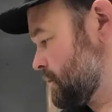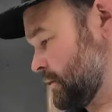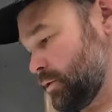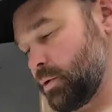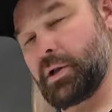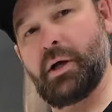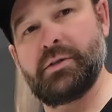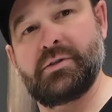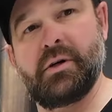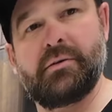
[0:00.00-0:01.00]
it all
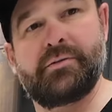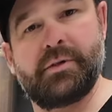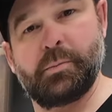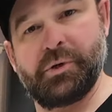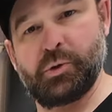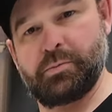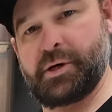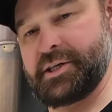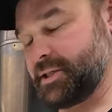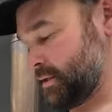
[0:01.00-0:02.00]
closed off. You'll build
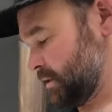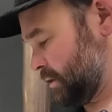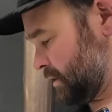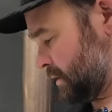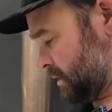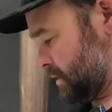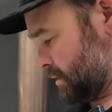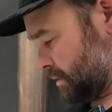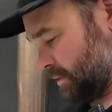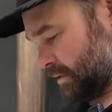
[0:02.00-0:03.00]
pressure.
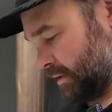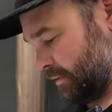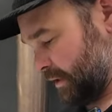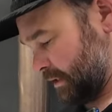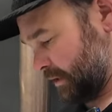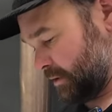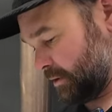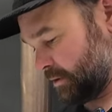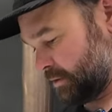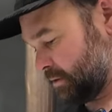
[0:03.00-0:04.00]
We just leave our lid
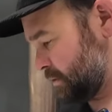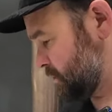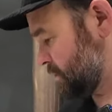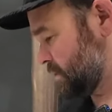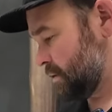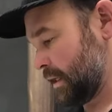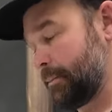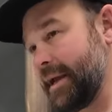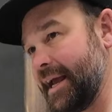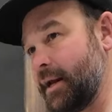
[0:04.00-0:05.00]
loose. Our
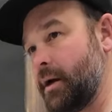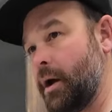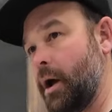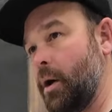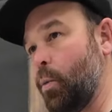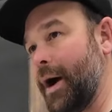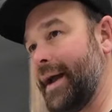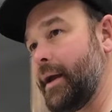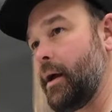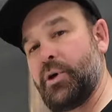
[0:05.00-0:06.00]
man
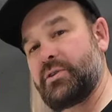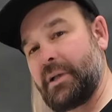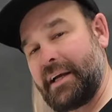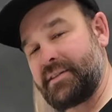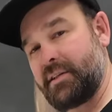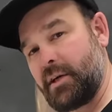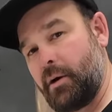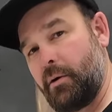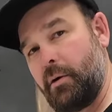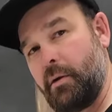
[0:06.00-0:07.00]
way personal access hole.